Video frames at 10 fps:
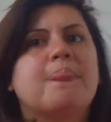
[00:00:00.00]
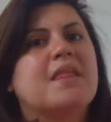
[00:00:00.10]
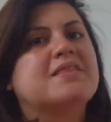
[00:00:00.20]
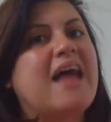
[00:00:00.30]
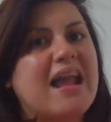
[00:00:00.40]

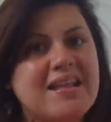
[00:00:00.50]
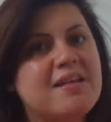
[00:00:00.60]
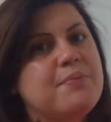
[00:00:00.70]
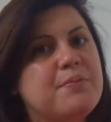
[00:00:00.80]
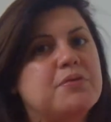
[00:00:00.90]
Not a
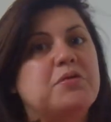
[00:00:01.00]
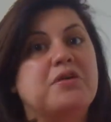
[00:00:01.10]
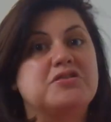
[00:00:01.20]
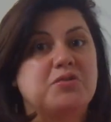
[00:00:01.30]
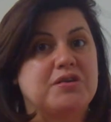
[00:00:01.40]
lot of people know
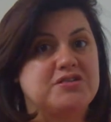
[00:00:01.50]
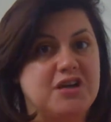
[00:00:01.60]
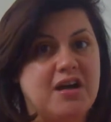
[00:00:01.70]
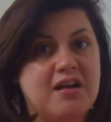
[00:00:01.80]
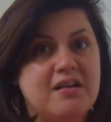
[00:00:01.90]
a
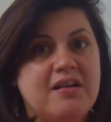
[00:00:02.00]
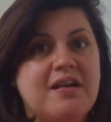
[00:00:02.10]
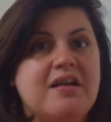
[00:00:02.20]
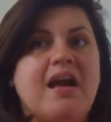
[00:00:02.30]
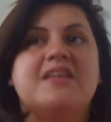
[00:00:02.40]
Georgia.
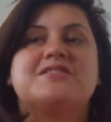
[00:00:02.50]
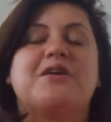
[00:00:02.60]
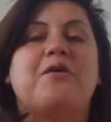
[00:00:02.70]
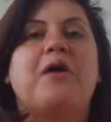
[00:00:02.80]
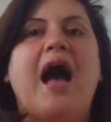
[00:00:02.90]

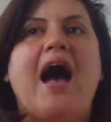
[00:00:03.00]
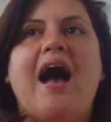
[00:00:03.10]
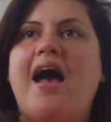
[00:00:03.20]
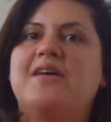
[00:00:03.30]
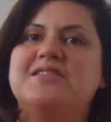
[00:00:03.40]
So
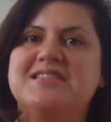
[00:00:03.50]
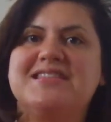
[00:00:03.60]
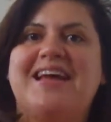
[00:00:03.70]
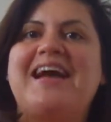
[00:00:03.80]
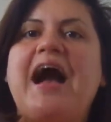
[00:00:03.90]
I was just
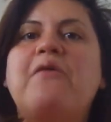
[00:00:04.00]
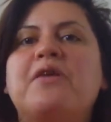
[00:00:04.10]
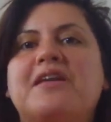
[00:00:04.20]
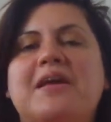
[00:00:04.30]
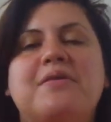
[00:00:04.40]
like, I
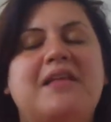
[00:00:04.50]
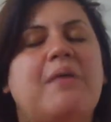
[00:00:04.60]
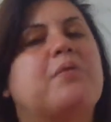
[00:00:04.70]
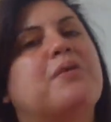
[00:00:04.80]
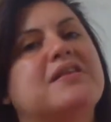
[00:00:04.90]
want to name her
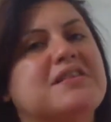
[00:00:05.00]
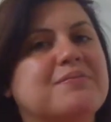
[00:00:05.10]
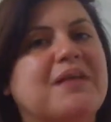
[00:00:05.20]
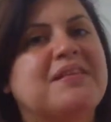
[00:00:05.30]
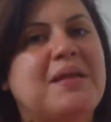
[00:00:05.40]
that, but we ended
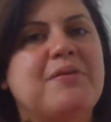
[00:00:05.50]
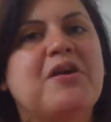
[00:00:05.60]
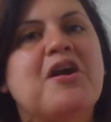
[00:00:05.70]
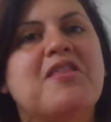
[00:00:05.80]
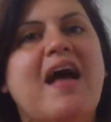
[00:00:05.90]
up not naming
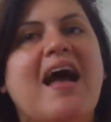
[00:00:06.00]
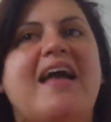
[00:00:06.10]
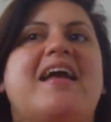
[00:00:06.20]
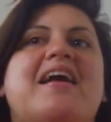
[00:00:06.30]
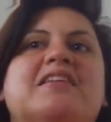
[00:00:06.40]
her that.
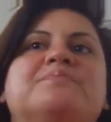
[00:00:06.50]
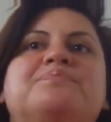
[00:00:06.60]
And